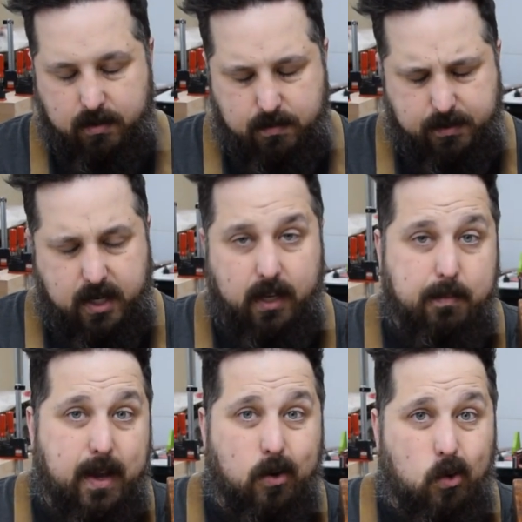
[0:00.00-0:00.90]
Stanley
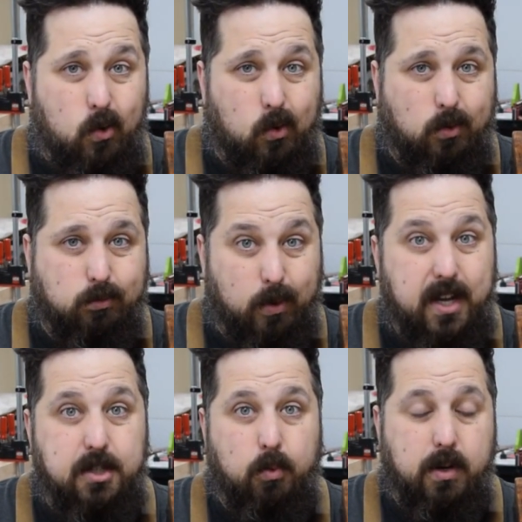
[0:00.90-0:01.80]
made a whole
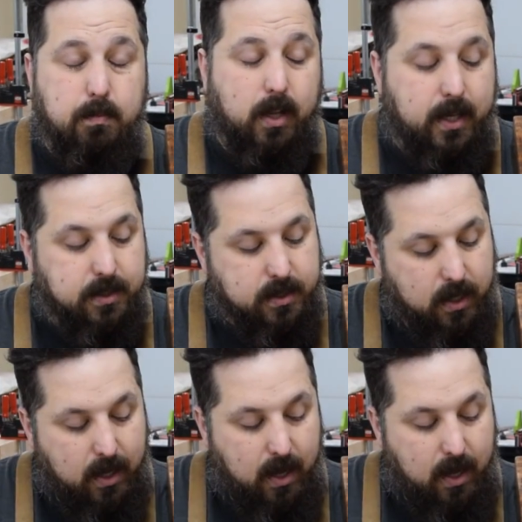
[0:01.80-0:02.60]
range of wooden planes,